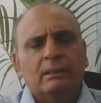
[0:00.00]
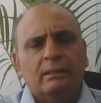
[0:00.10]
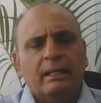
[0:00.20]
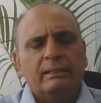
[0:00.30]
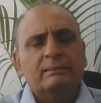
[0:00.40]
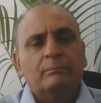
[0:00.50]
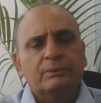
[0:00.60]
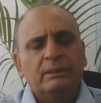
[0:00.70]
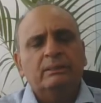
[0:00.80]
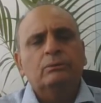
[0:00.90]
any
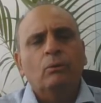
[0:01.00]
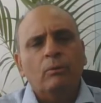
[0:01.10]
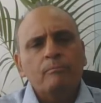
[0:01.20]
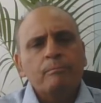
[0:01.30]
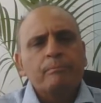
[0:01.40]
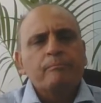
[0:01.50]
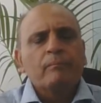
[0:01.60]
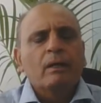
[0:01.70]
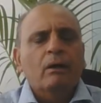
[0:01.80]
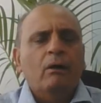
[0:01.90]
subsidies go.
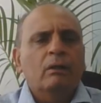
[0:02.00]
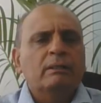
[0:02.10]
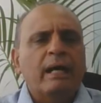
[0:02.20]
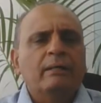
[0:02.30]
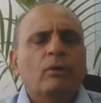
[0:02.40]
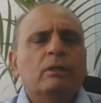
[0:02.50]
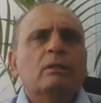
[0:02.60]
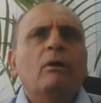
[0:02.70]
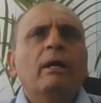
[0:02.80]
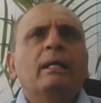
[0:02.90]
On Tidewater
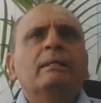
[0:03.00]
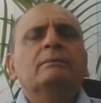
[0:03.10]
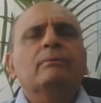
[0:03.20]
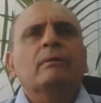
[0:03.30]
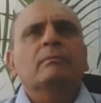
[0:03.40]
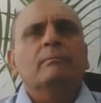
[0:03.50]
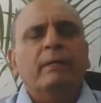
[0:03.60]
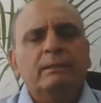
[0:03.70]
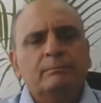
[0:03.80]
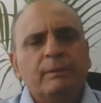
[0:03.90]
Oil, it's one of the
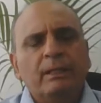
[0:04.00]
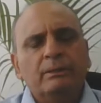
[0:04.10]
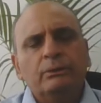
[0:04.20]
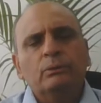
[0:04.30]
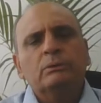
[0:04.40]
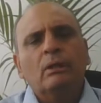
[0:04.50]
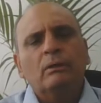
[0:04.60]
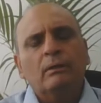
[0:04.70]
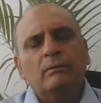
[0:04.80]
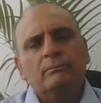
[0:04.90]
best PSUs
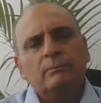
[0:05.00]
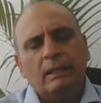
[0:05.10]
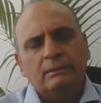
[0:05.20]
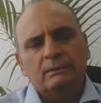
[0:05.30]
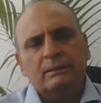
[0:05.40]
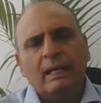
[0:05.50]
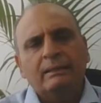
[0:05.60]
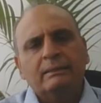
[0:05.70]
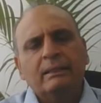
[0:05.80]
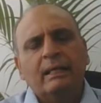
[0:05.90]
as a
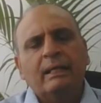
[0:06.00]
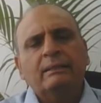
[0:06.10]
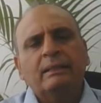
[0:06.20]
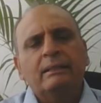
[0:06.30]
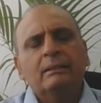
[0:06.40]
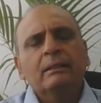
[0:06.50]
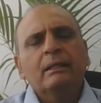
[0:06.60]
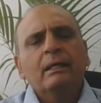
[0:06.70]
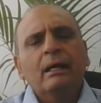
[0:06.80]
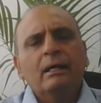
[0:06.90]
strategic, and I think
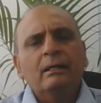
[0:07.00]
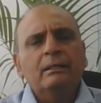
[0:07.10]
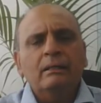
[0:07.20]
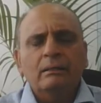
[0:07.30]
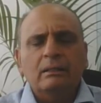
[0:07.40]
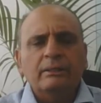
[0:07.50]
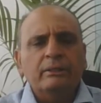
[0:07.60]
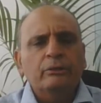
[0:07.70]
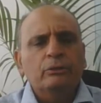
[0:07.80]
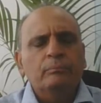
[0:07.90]
it will
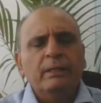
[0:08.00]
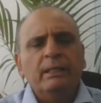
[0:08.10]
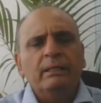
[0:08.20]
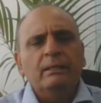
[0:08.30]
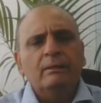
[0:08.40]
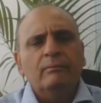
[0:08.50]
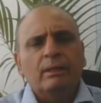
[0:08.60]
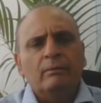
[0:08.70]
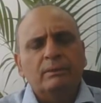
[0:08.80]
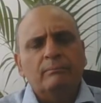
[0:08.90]
continue to be one
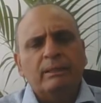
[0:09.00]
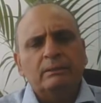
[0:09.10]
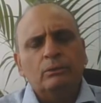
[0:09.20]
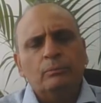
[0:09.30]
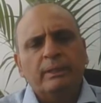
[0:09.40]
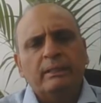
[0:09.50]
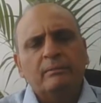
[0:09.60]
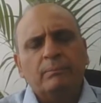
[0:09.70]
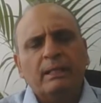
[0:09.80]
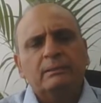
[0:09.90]
of the best
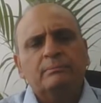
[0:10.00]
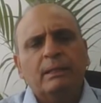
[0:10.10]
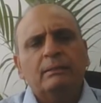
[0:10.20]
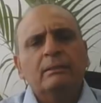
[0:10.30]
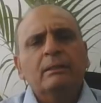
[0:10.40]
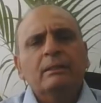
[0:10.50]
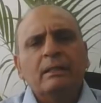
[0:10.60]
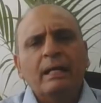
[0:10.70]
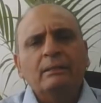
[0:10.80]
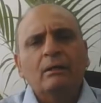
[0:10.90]
lubricant plays. But
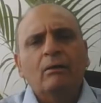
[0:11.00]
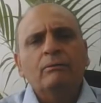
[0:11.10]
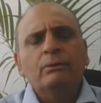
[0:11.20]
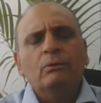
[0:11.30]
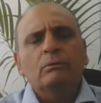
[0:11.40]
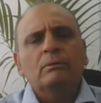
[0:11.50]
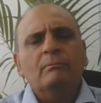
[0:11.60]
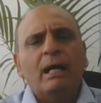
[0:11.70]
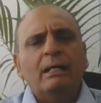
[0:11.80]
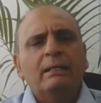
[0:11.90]
right now, the
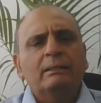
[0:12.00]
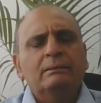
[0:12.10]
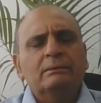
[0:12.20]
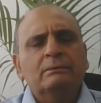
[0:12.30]
market is